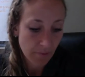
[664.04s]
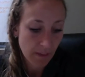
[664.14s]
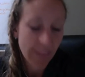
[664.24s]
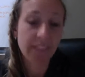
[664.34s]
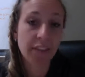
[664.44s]

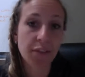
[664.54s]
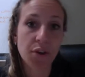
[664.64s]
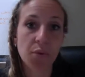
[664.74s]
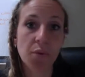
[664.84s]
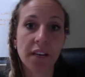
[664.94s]
And then the
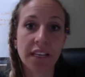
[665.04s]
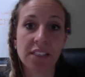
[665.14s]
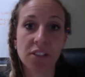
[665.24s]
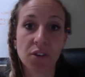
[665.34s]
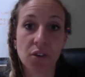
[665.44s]
third one
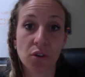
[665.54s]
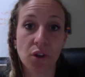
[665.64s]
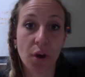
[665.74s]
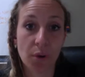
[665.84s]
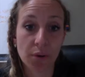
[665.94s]
is Girl
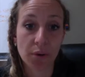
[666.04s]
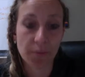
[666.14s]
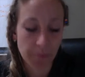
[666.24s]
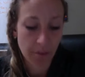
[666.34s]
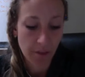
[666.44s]
Code.
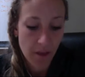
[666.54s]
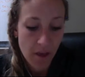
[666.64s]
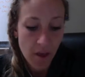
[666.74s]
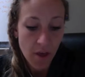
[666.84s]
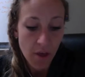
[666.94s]

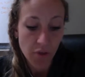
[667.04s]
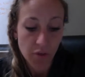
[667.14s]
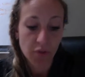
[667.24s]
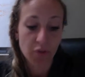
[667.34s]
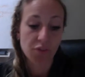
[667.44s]

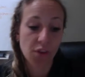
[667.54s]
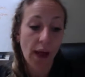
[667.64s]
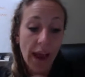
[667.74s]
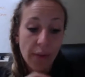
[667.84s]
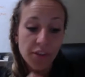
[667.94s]
So
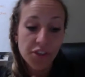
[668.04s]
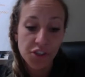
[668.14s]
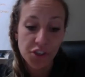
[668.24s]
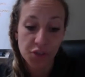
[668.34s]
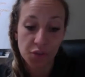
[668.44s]
I would
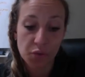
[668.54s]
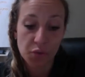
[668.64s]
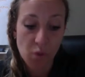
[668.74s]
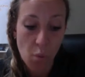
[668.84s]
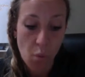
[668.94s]

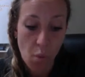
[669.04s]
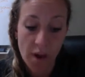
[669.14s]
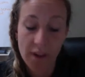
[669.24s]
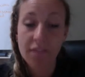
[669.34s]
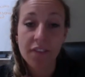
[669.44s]
choose
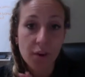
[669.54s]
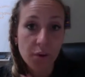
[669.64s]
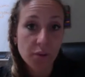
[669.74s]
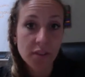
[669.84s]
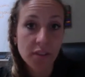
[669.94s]
one of
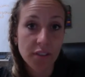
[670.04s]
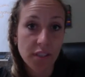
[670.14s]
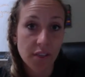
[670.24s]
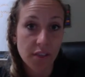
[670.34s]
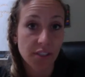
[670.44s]
those
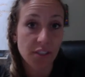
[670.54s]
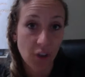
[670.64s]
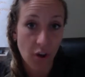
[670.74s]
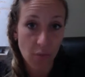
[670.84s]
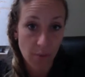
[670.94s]
to
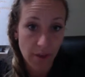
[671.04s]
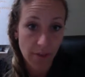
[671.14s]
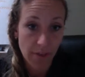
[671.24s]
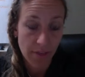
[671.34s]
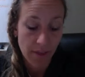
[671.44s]
start
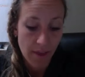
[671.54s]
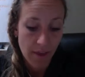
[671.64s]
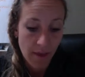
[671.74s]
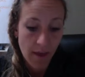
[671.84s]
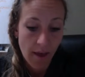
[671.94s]
with.
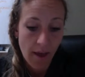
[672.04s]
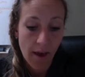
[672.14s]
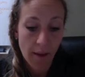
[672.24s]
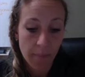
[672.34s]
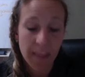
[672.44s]

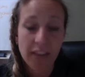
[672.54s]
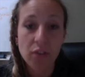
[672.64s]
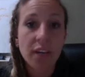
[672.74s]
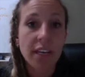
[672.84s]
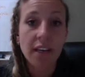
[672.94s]
And you
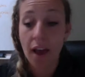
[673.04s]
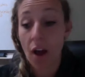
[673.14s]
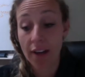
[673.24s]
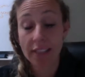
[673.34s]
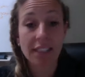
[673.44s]
can,
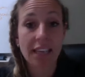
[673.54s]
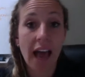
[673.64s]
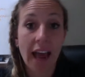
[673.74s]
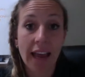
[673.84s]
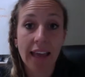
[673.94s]
honestly,
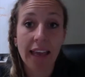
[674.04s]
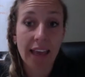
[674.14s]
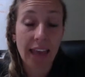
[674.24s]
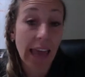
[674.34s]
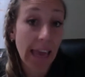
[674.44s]
I
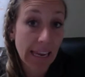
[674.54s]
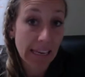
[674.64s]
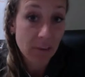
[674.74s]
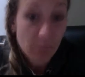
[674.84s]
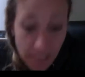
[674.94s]

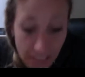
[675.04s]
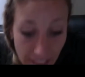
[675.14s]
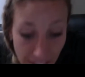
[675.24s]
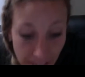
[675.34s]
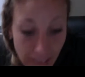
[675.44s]
hated reading.